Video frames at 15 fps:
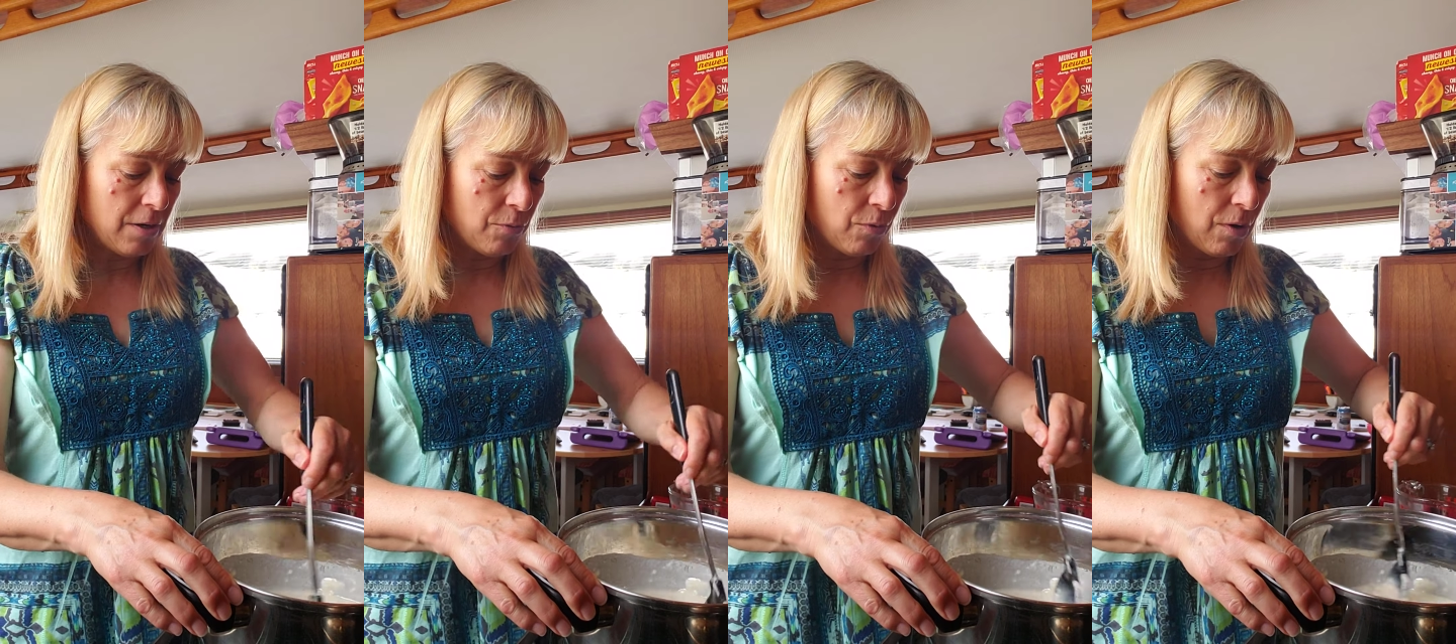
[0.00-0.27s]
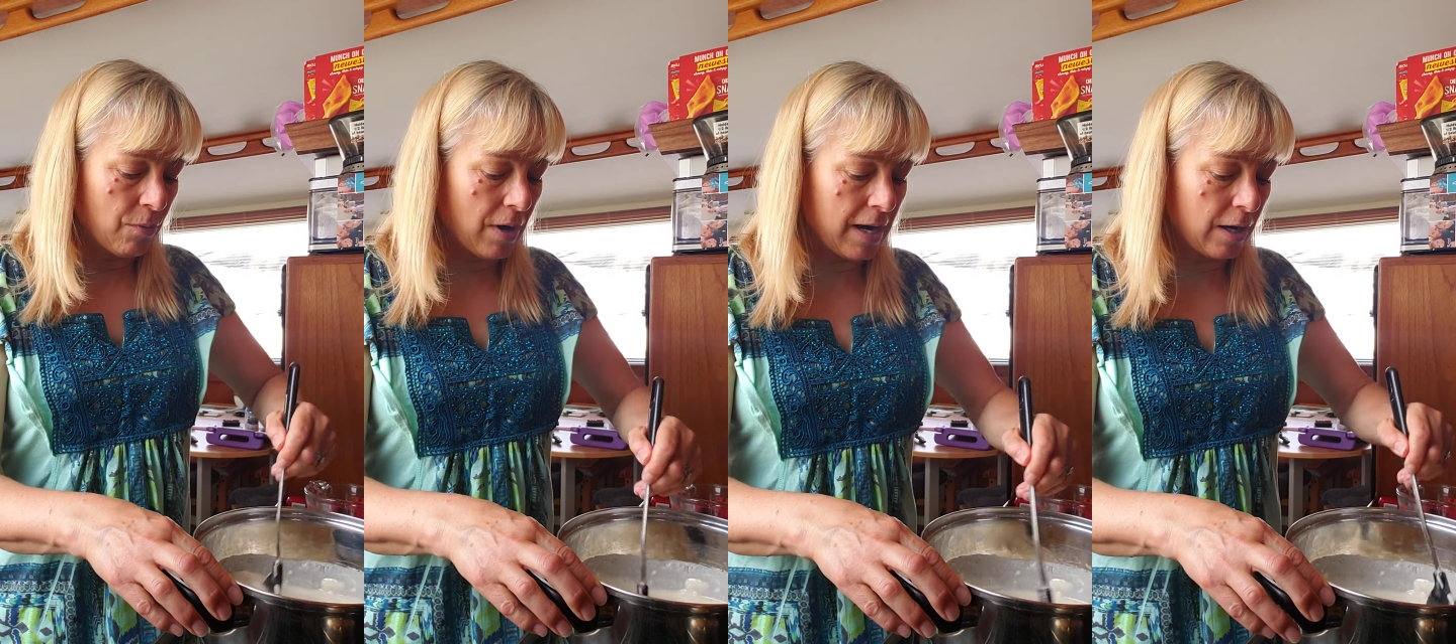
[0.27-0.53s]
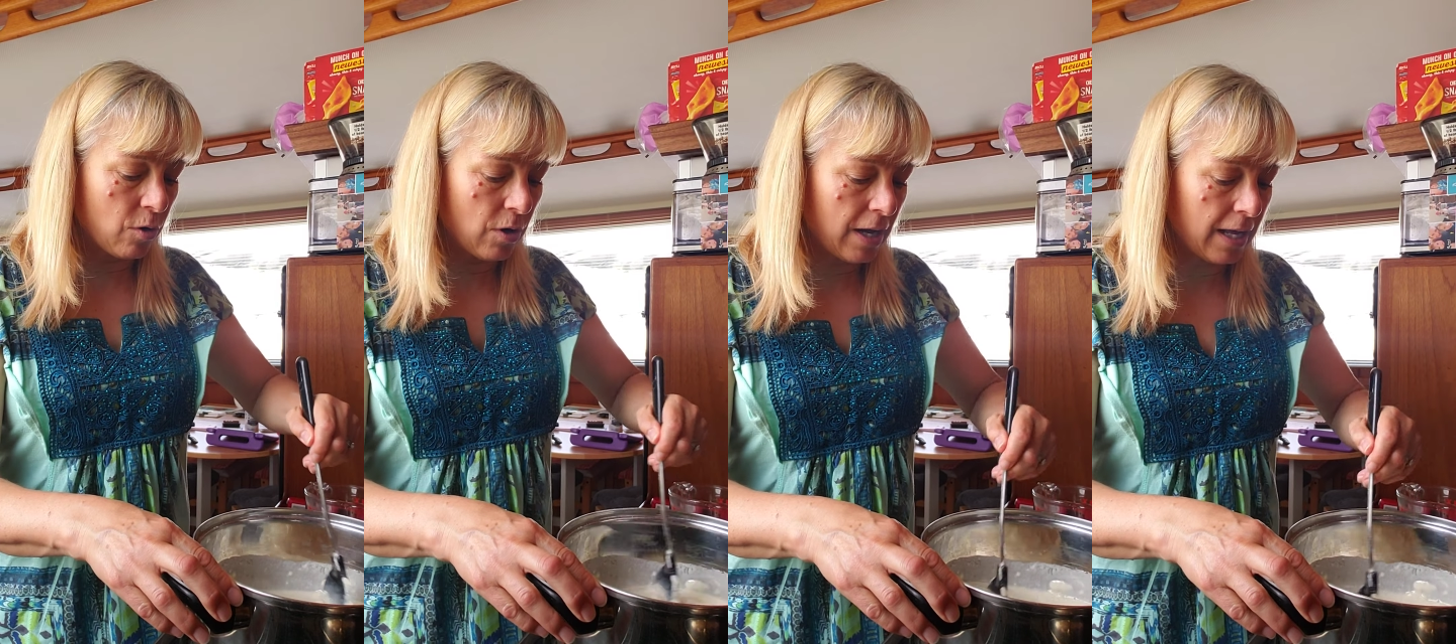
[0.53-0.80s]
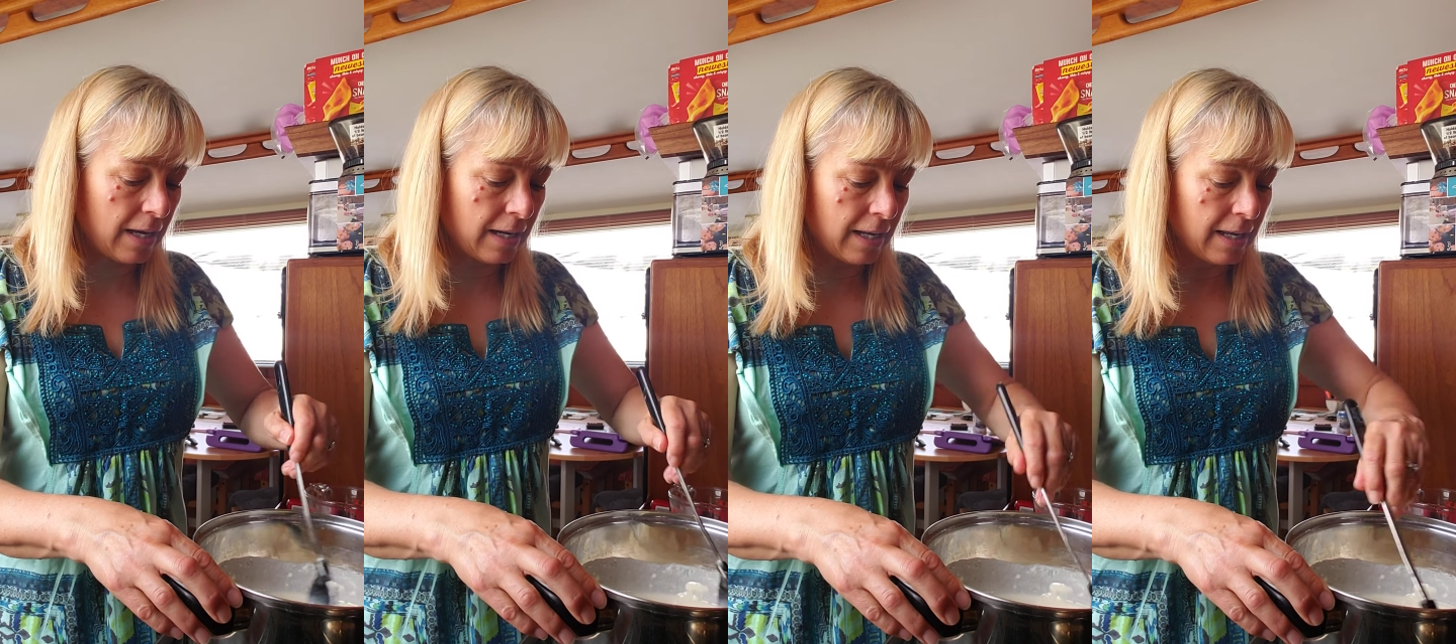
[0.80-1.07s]
We want to go
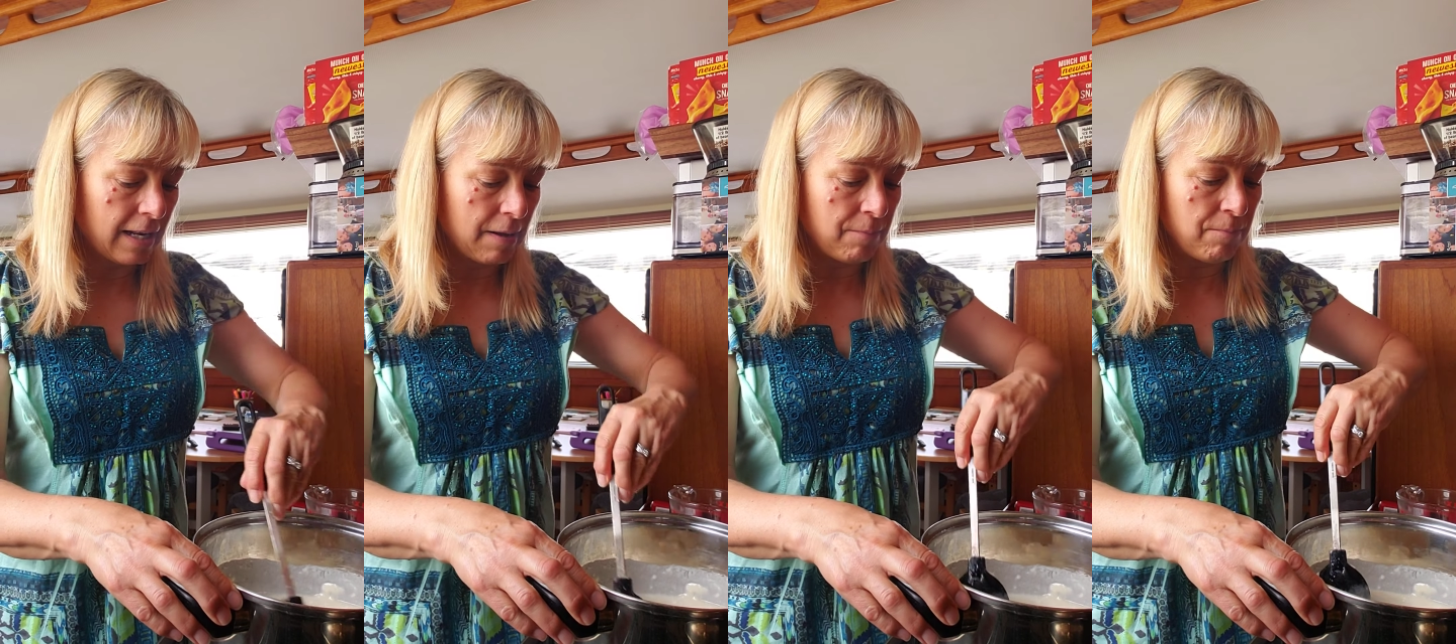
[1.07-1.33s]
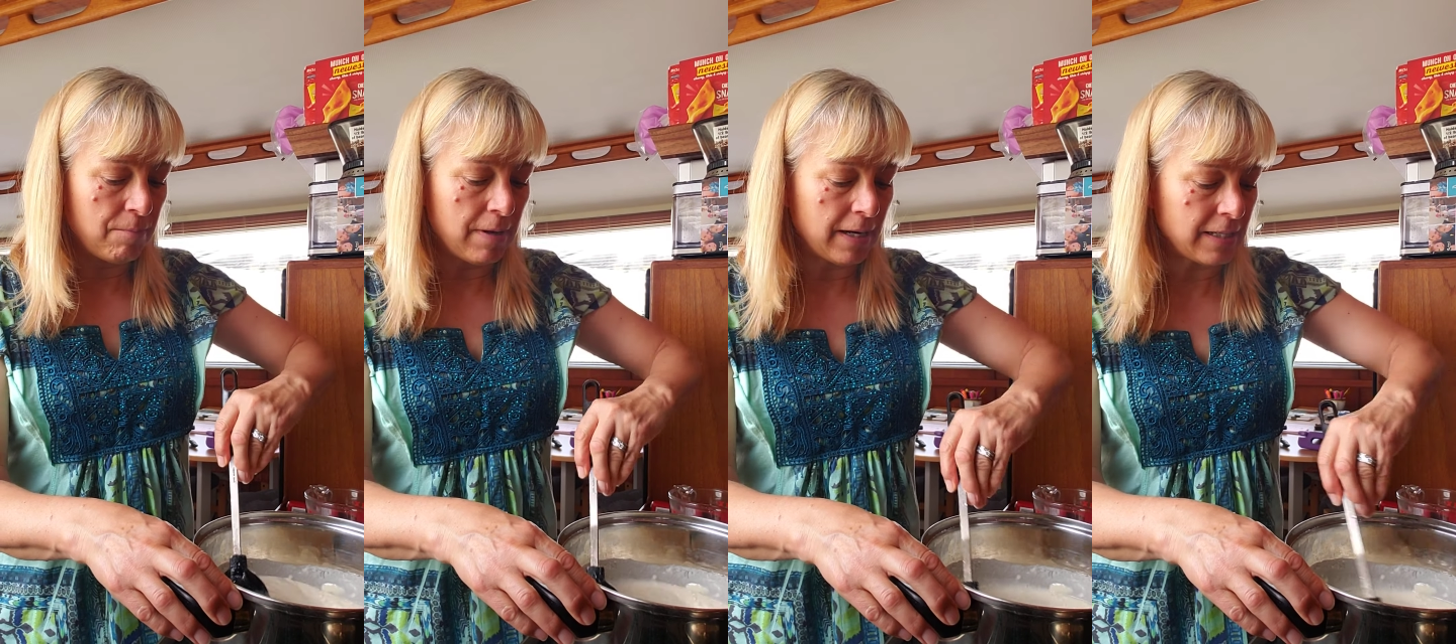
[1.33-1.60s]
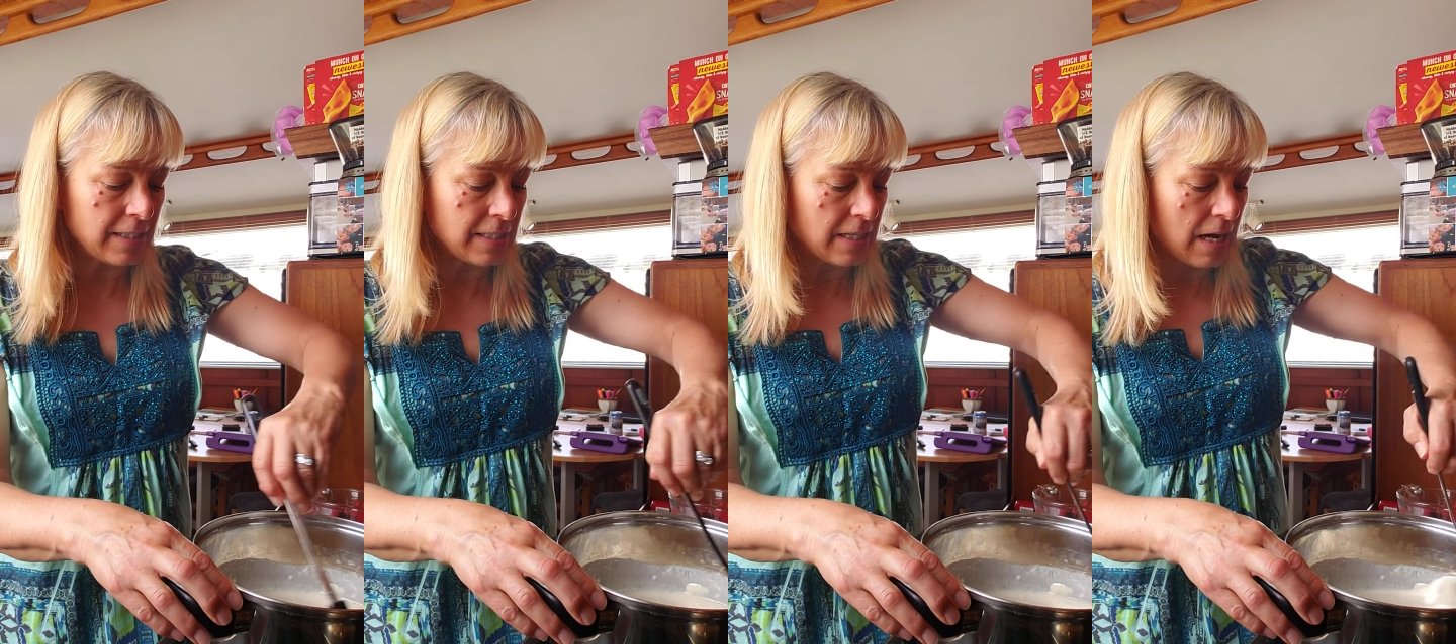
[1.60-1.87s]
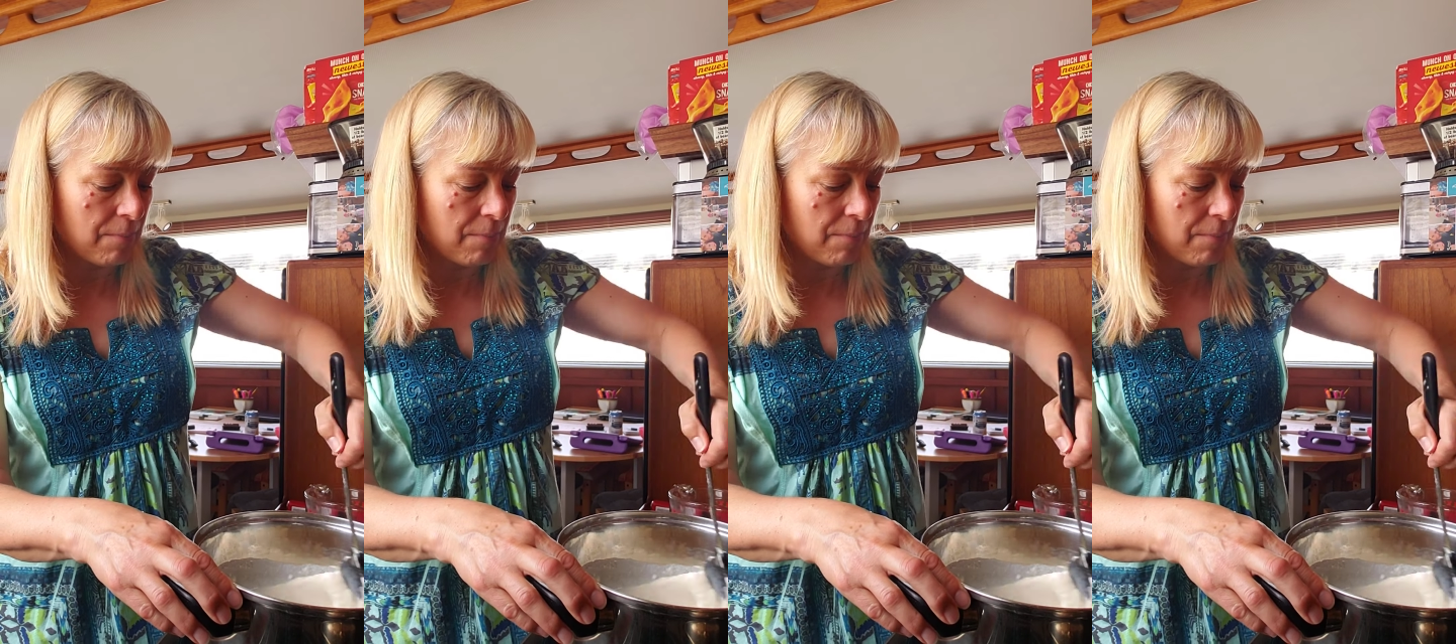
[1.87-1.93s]
ahead and get it mixed